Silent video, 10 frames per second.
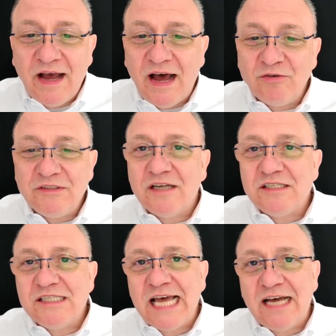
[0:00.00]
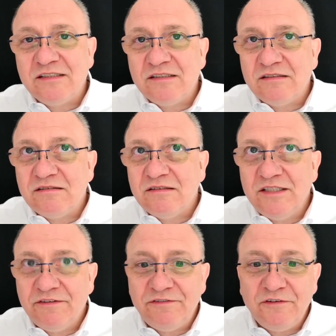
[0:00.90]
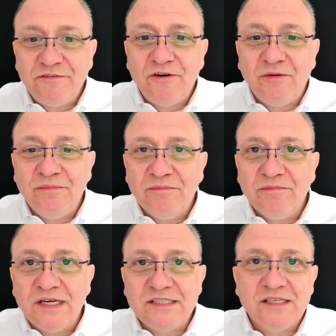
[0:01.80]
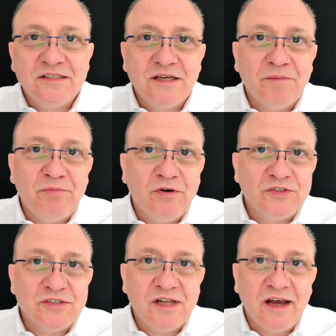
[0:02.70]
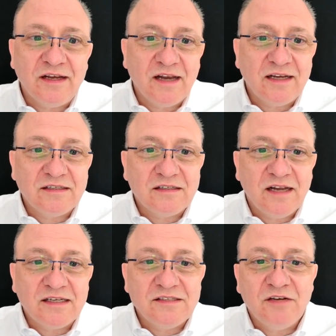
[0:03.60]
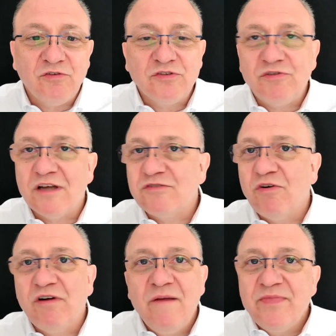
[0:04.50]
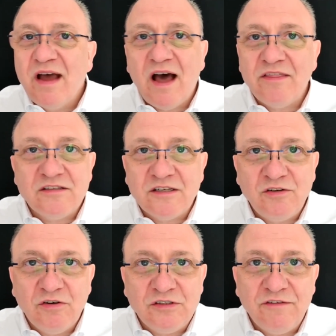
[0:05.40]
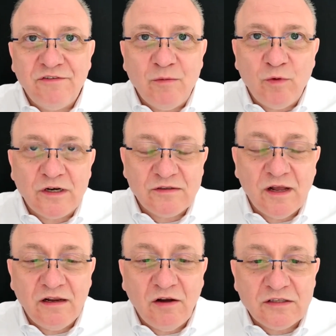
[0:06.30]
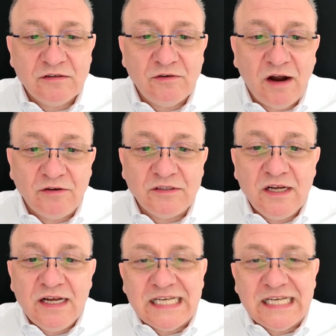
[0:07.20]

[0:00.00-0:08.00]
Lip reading: how does that differ from existing approaches like Zero Trust or other security frameworks? There are lots around.